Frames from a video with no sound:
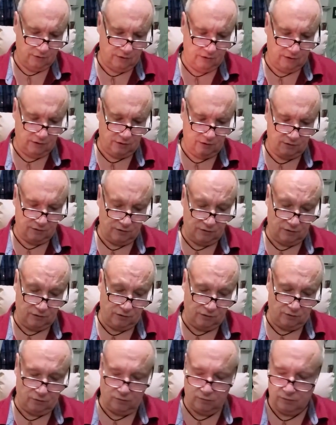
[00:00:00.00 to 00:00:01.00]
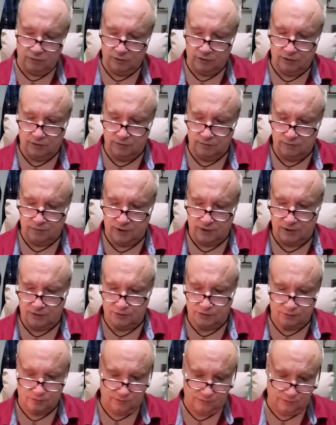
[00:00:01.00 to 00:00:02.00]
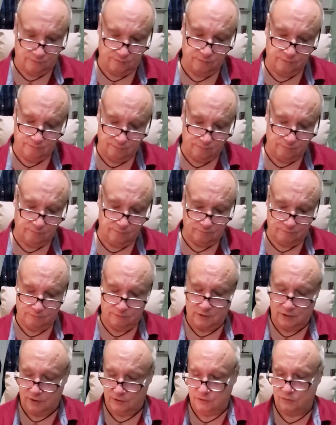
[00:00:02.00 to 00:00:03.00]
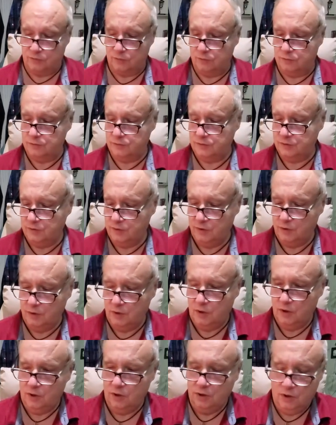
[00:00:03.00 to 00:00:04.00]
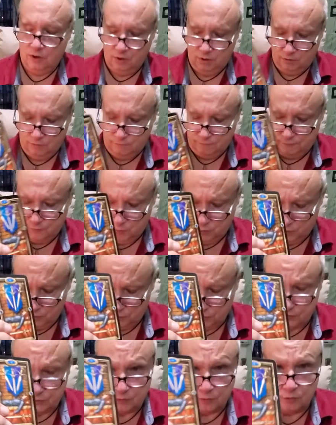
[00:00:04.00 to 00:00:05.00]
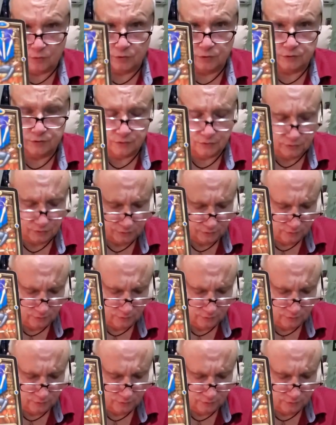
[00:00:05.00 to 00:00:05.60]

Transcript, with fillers: and you do, and that's Nine of Swords, Four of Swords.